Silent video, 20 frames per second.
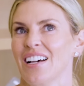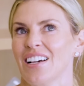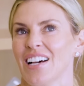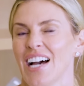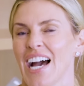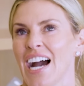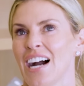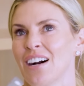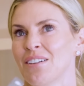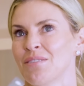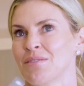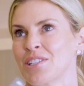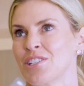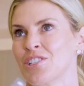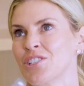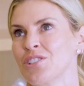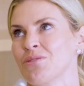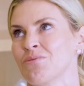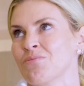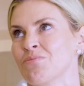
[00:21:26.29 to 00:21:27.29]
how would
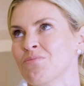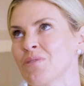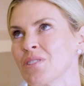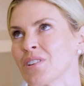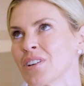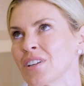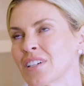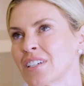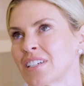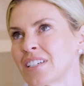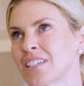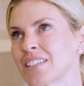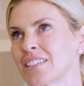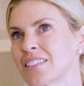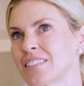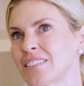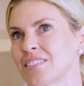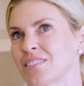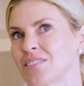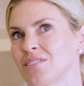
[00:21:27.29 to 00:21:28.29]
you work
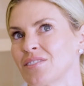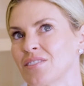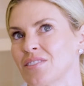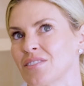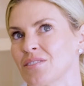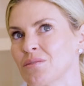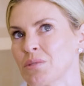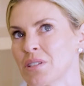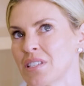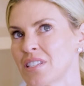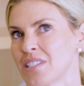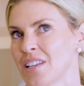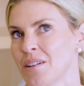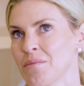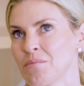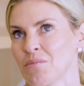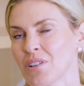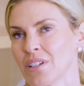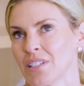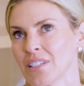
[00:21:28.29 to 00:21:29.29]
with
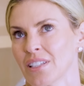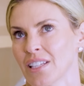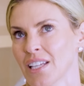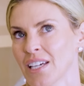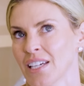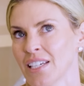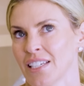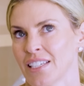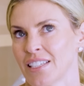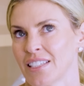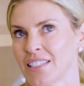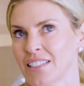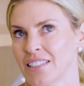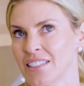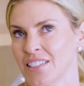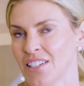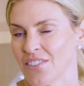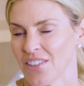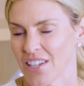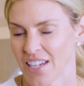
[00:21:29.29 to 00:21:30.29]
someone like,
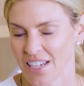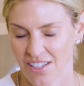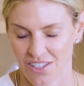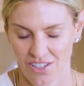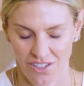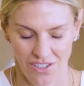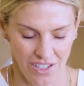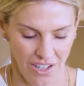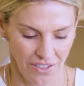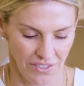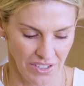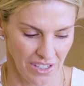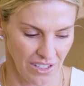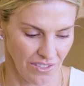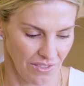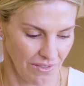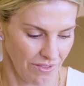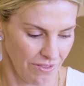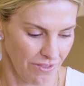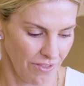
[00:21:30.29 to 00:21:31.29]
you know, cancer is
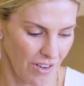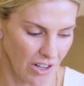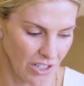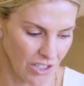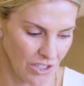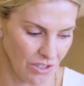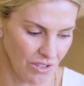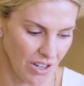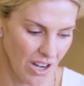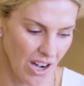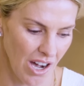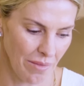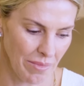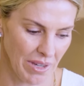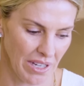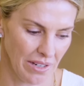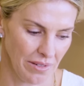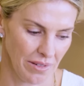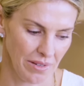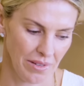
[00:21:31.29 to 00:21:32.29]
obviously far too
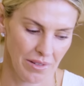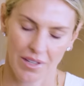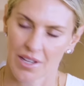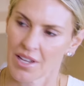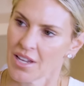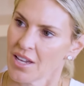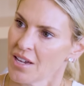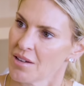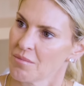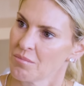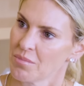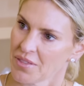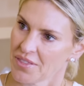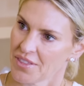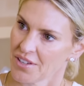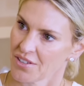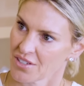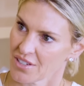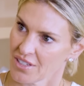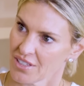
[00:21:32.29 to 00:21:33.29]
common, but
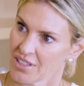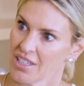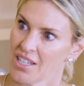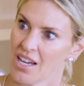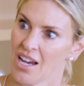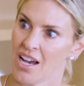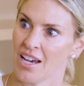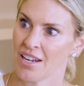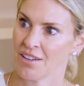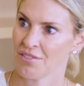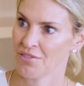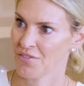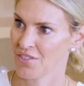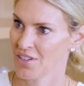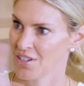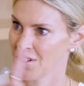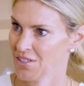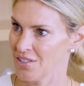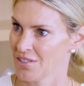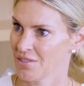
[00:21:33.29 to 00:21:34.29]
there's a lot of
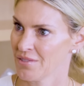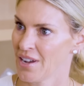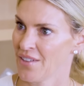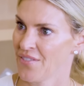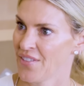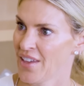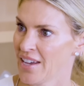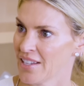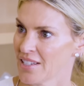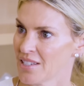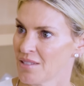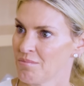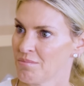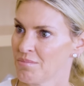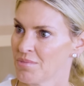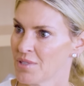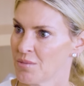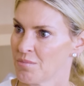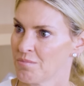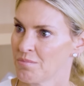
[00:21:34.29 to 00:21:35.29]
fear around that
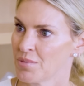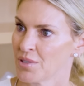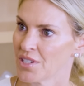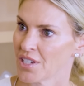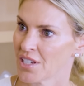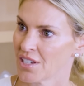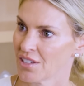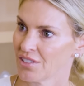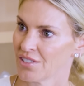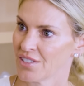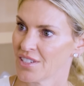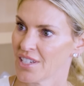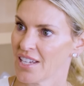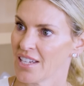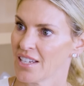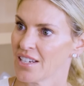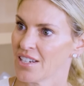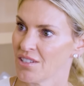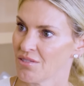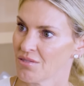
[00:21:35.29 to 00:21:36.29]
particular
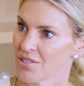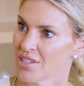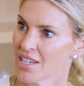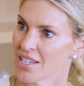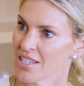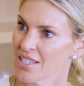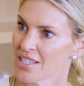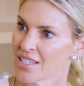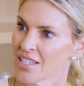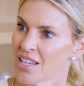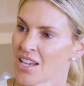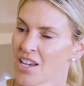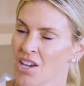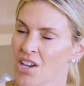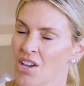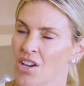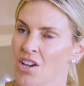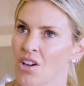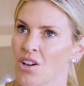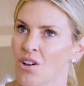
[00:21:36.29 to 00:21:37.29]
diagnosis. Mm.
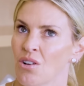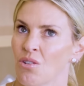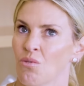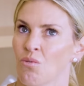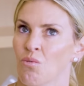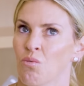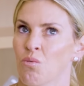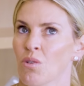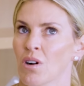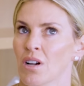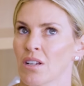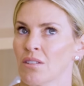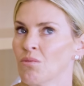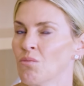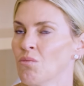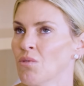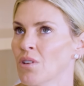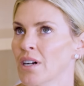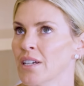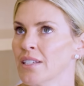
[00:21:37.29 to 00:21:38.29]
What,
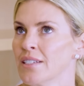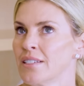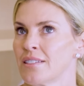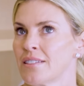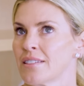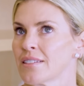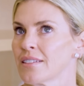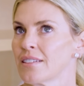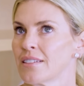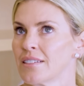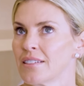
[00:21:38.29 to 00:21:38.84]
what,